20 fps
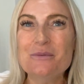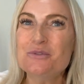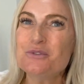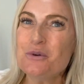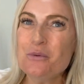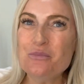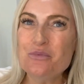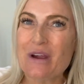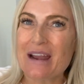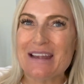
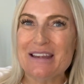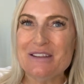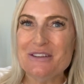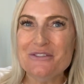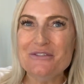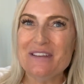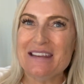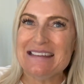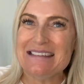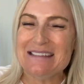to a brand
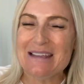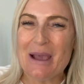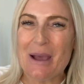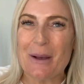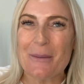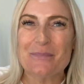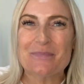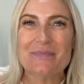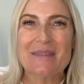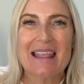new
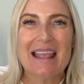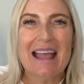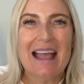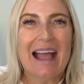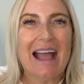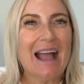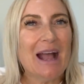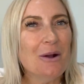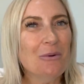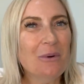video.
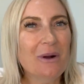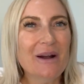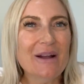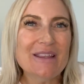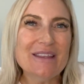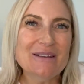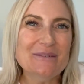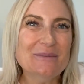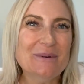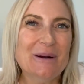How are
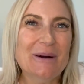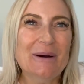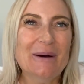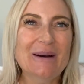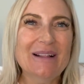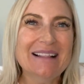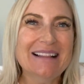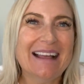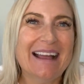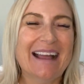you
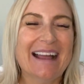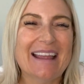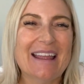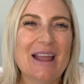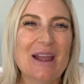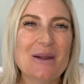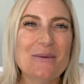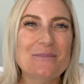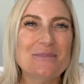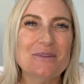all? I
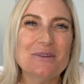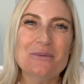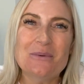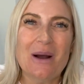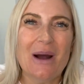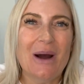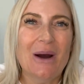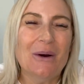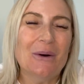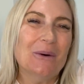hope you
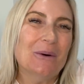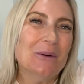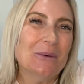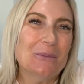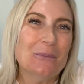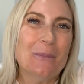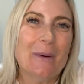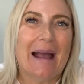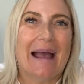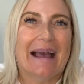are all
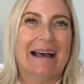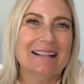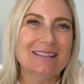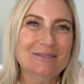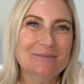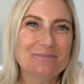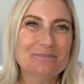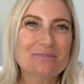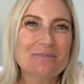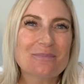
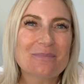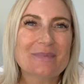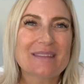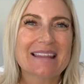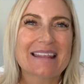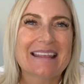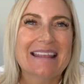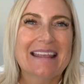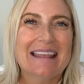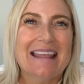well.
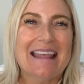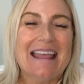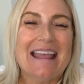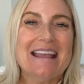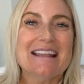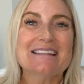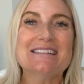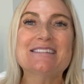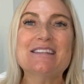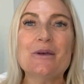
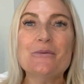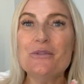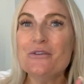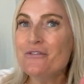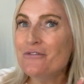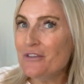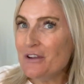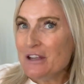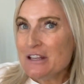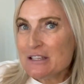So the
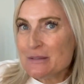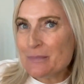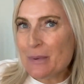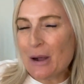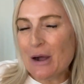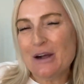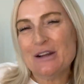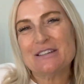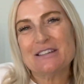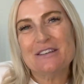first
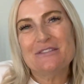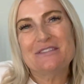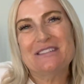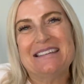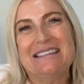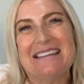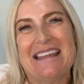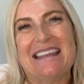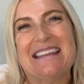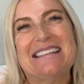part of
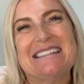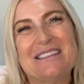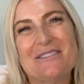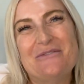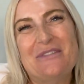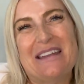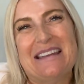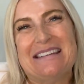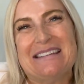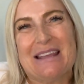today's
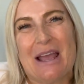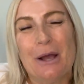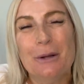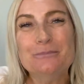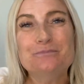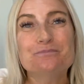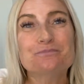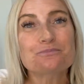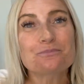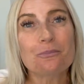
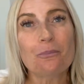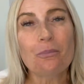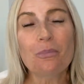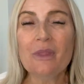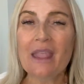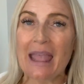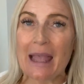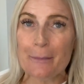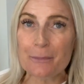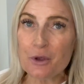video,
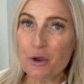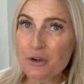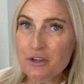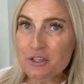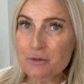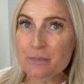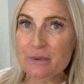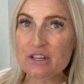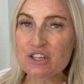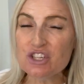I'm
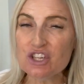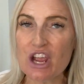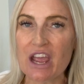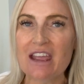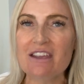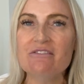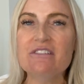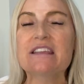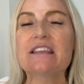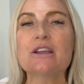going to be
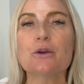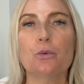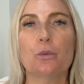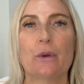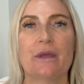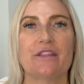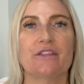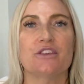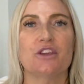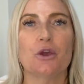sharing
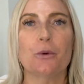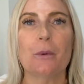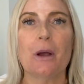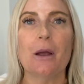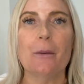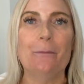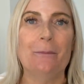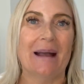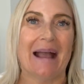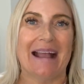with you
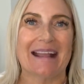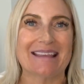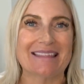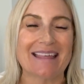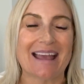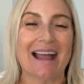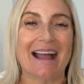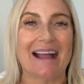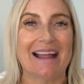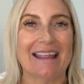a bag
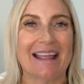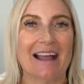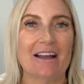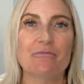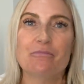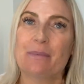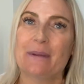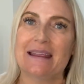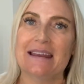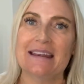that I
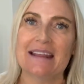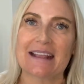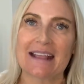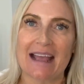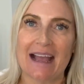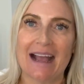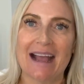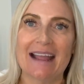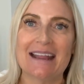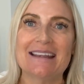have been
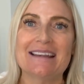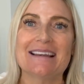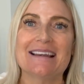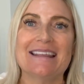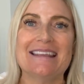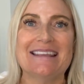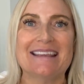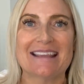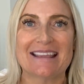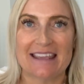
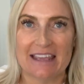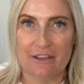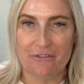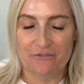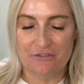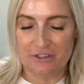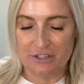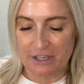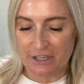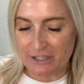kindly
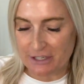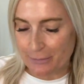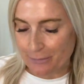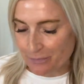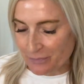gifted.